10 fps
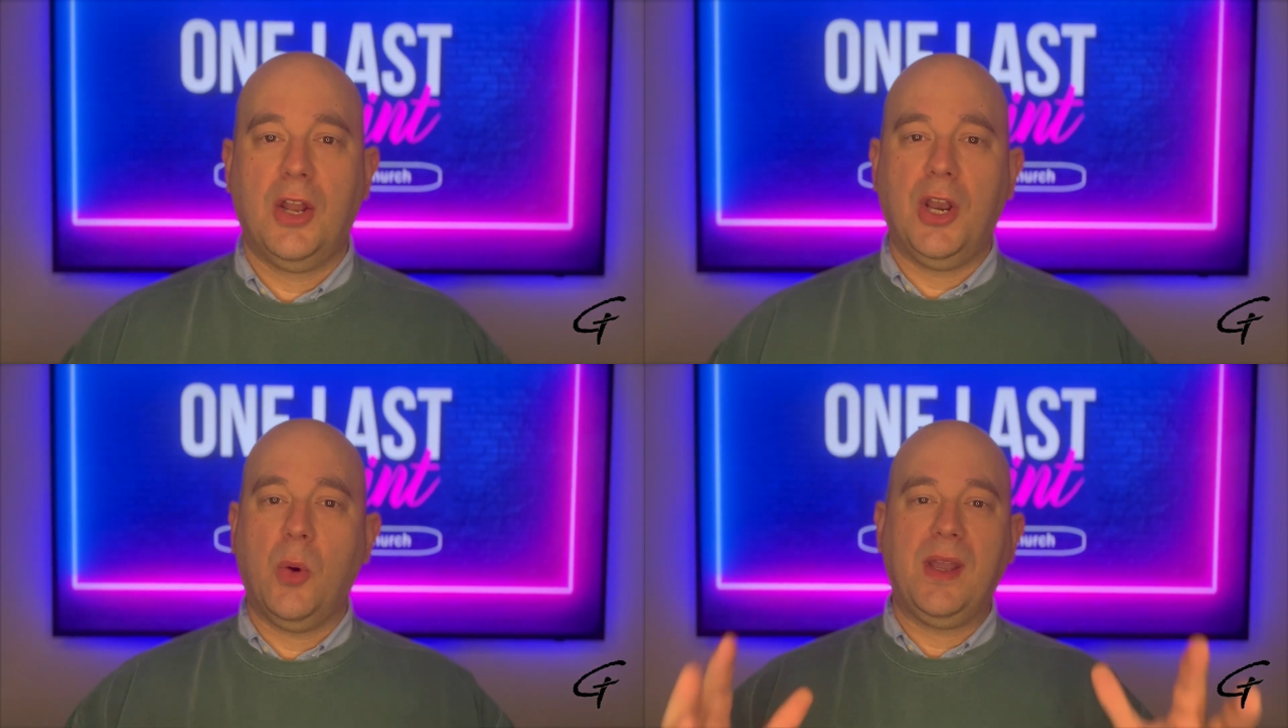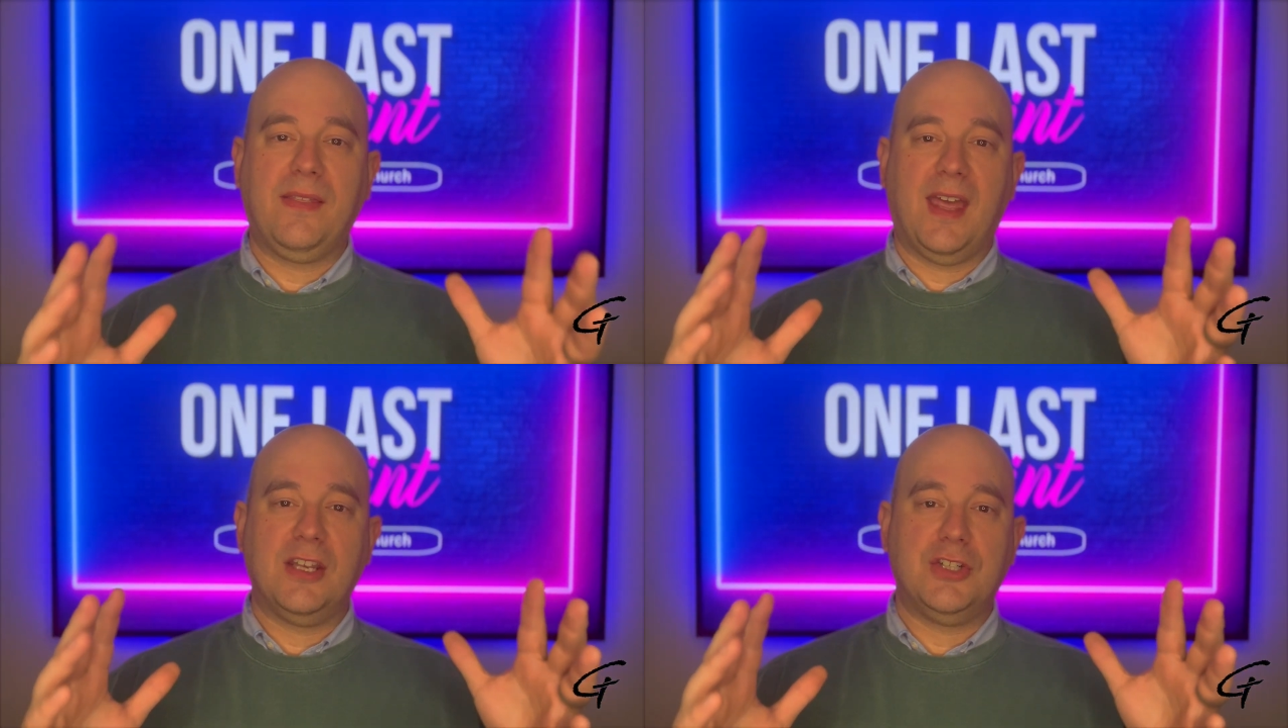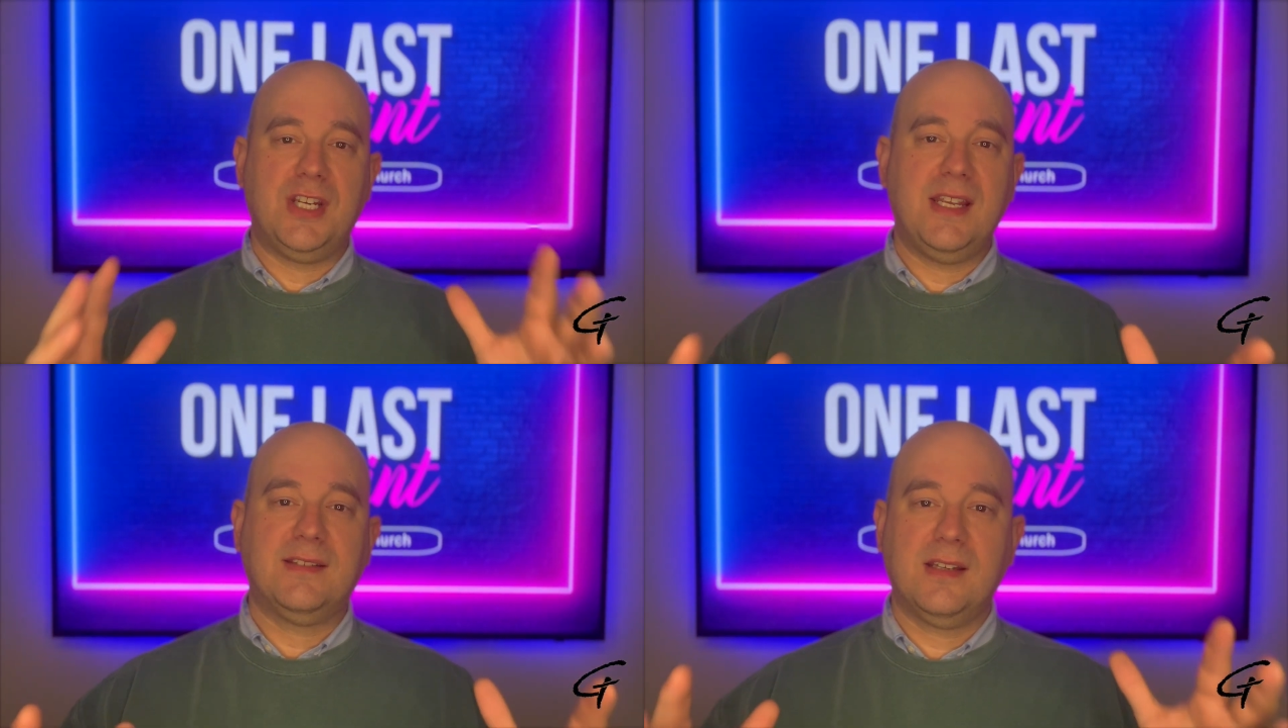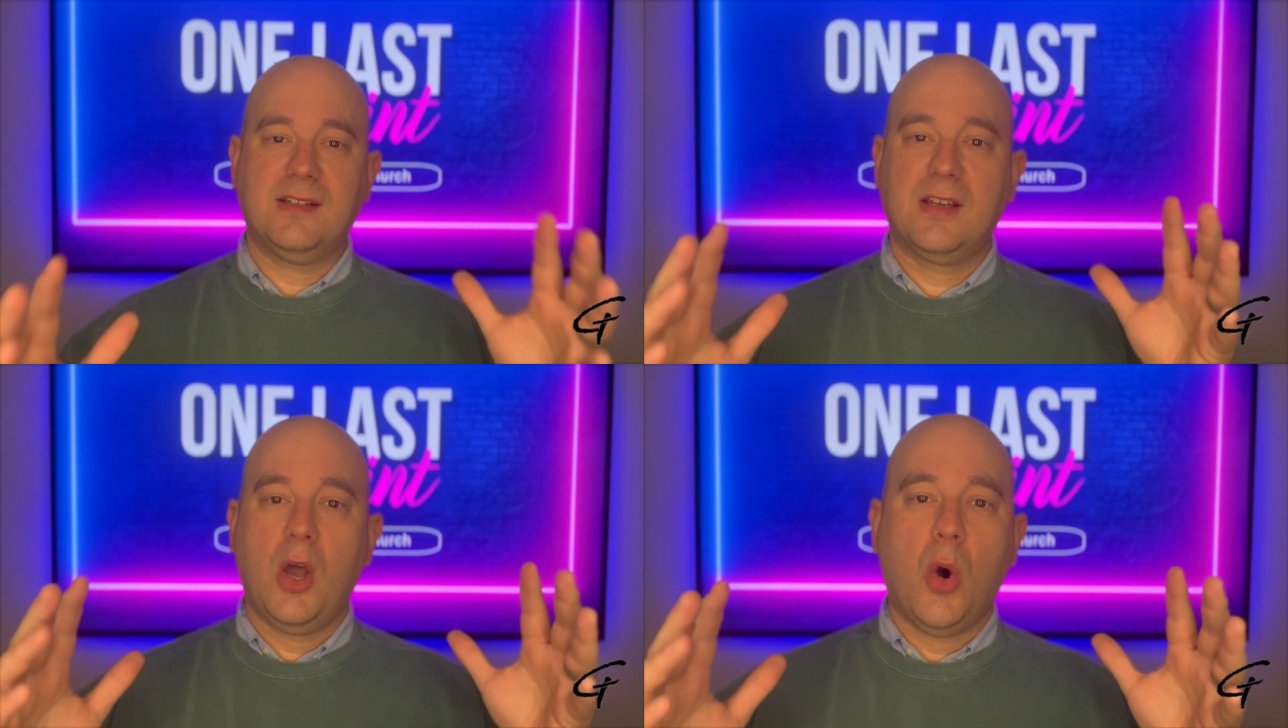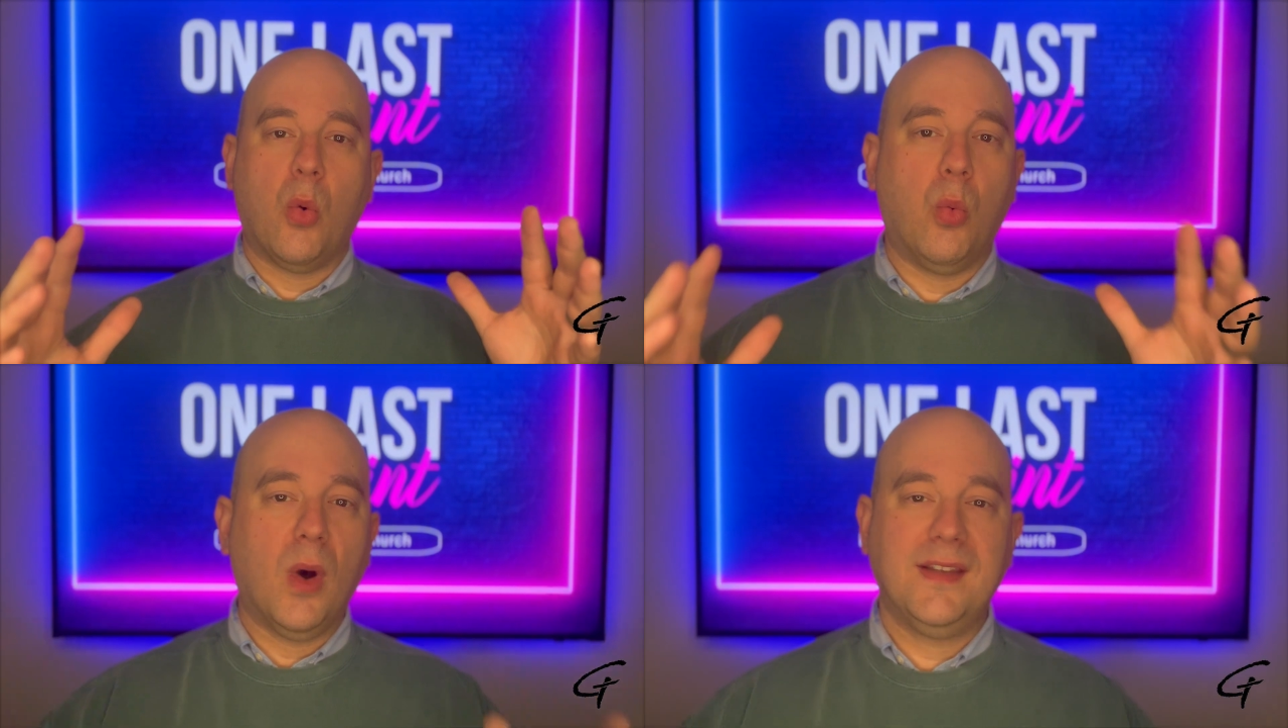knowing that Jesus
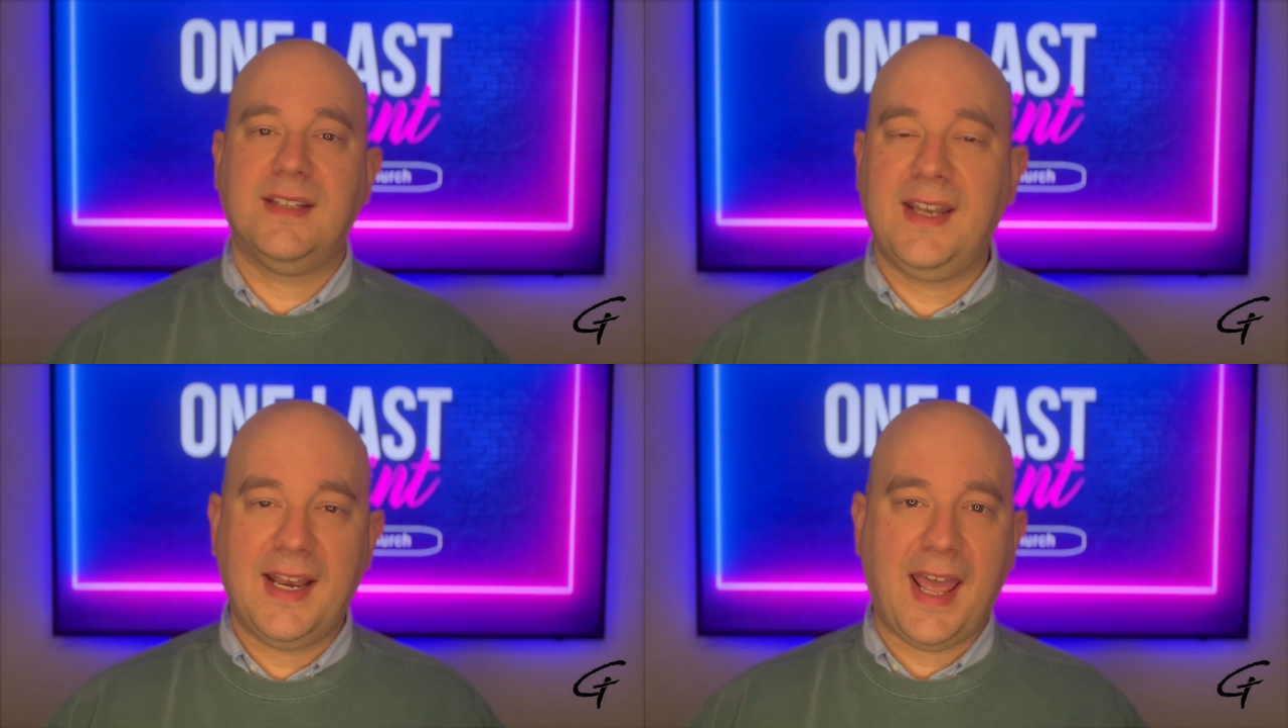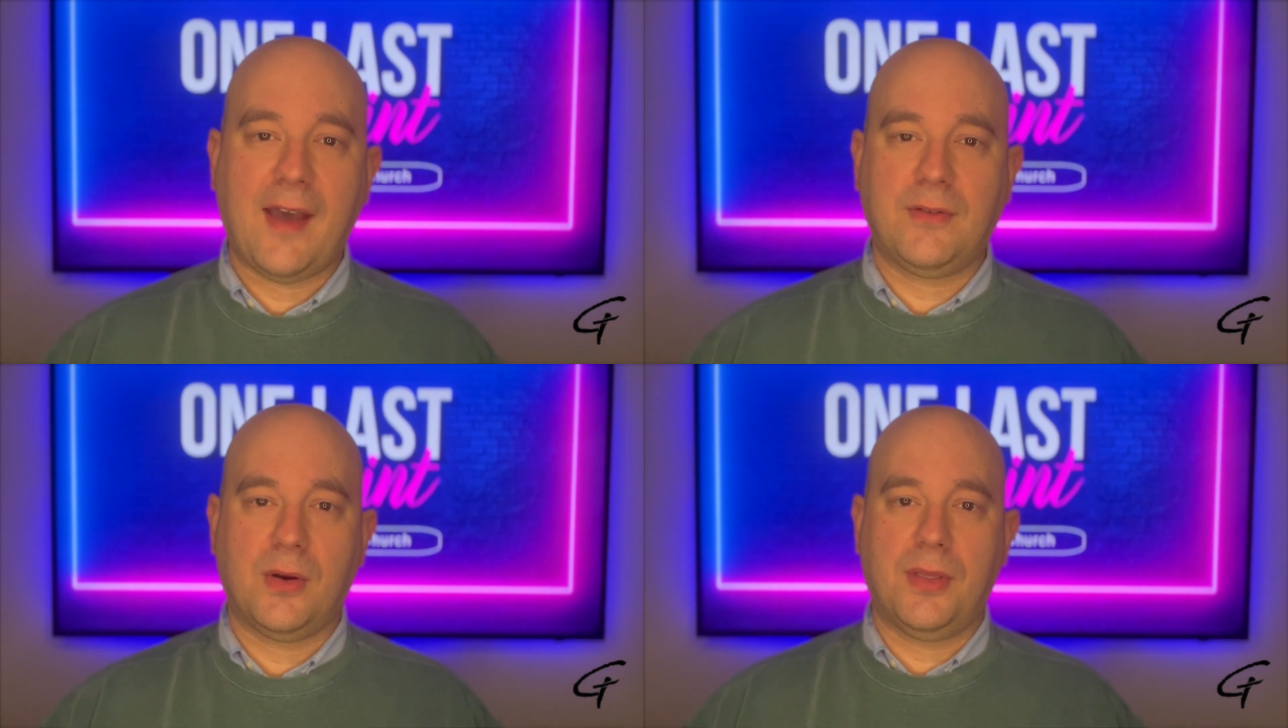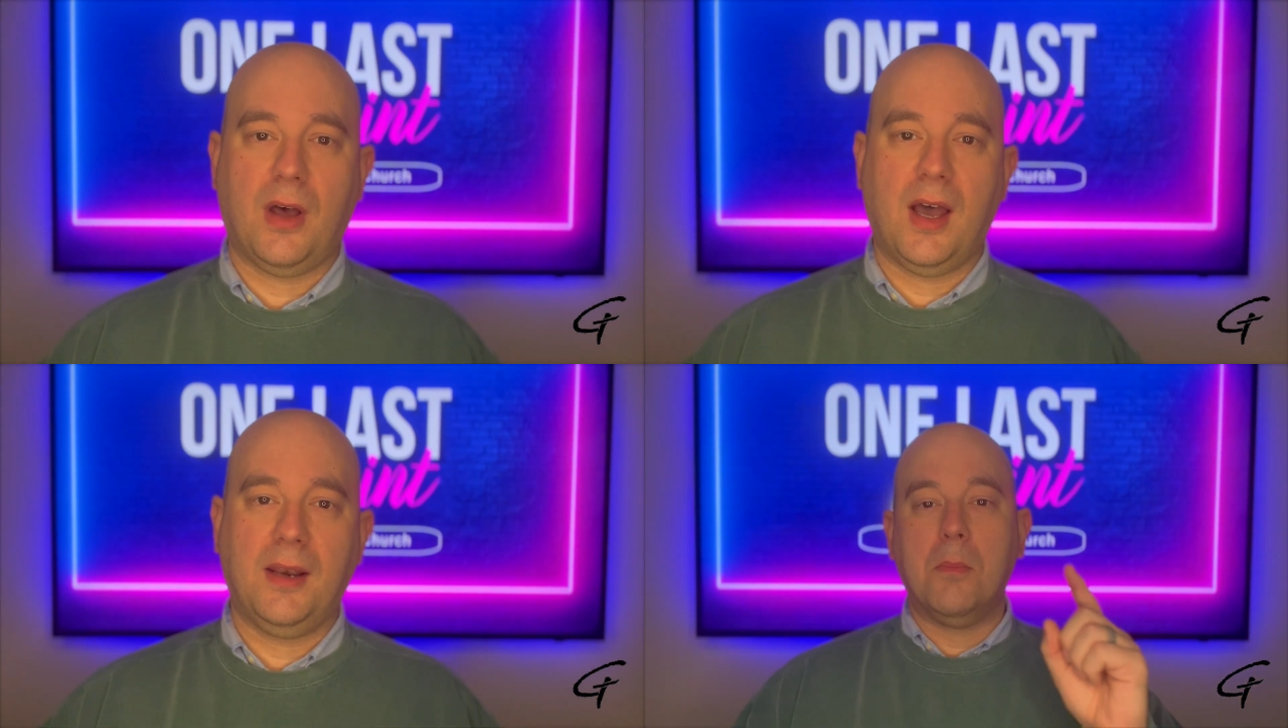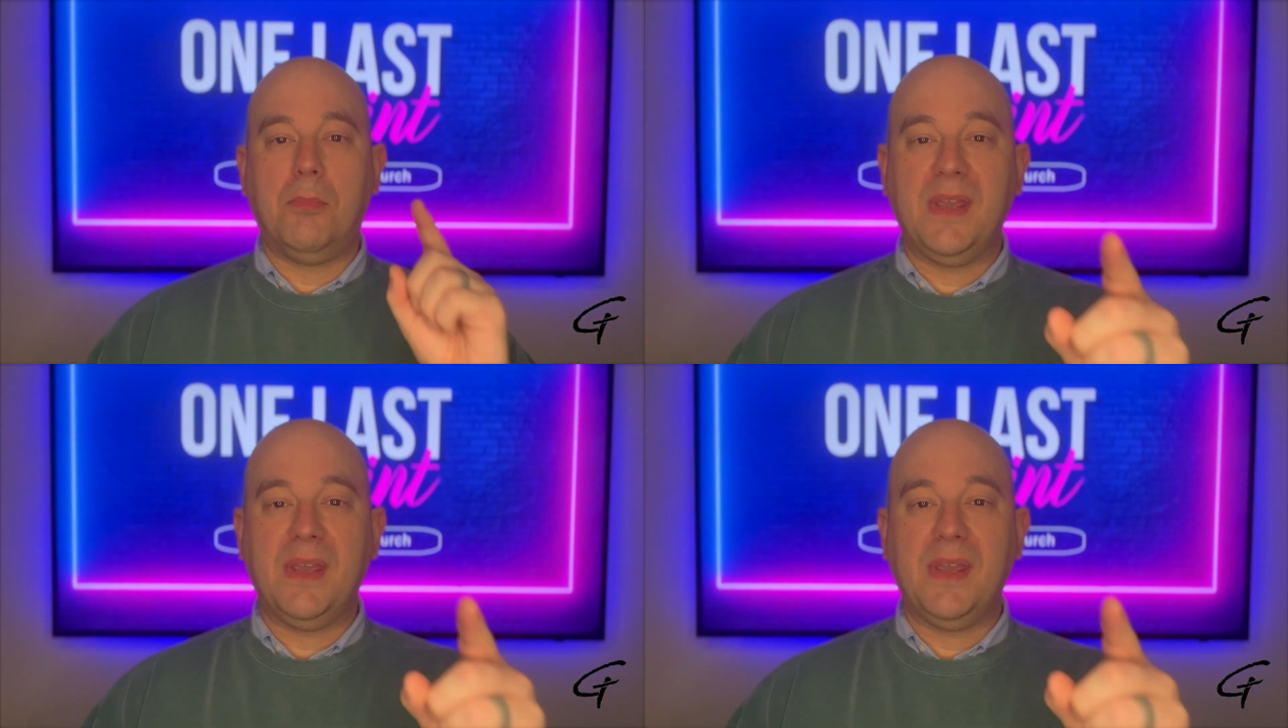wasn't an afterthought.